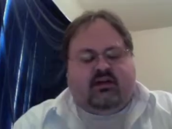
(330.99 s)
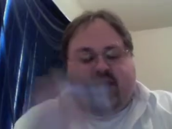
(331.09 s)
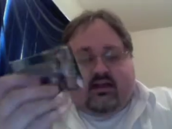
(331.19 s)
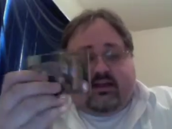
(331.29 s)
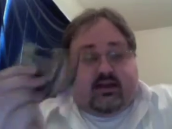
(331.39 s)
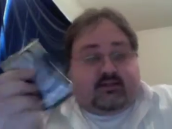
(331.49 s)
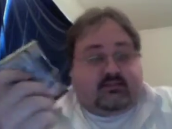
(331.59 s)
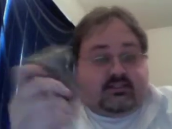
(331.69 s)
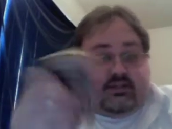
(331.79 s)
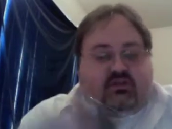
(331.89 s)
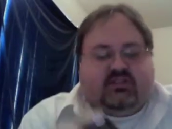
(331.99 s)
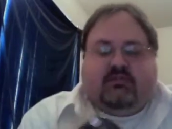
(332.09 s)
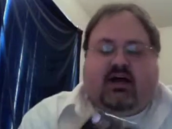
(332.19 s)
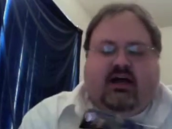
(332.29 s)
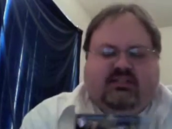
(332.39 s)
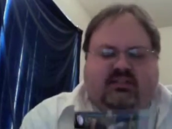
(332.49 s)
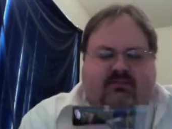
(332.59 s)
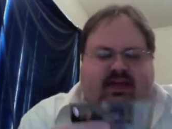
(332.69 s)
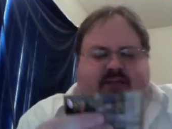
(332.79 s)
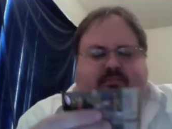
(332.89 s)
I uh, did notice some odds on the
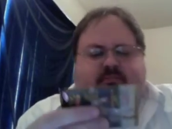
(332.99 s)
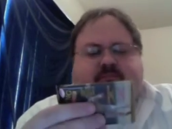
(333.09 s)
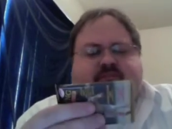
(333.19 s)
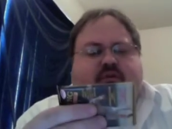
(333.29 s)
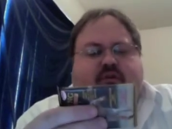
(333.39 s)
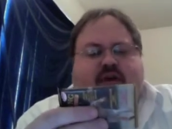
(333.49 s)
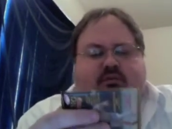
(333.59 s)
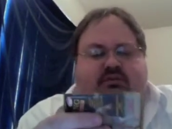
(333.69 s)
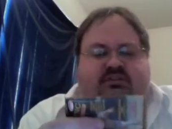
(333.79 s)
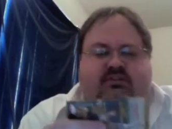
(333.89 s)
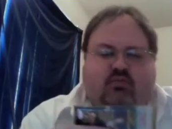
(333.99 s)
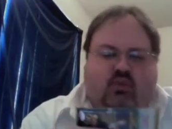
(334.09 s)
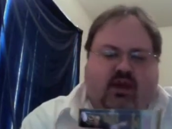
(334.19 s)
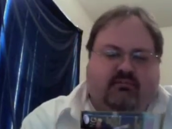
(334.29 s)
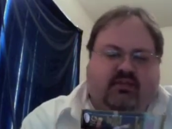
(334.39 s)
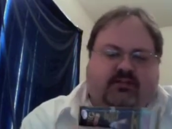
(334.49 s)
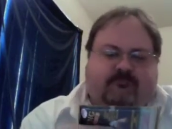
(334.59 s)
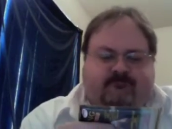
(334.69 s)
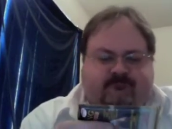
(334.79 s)
back before I was rambling.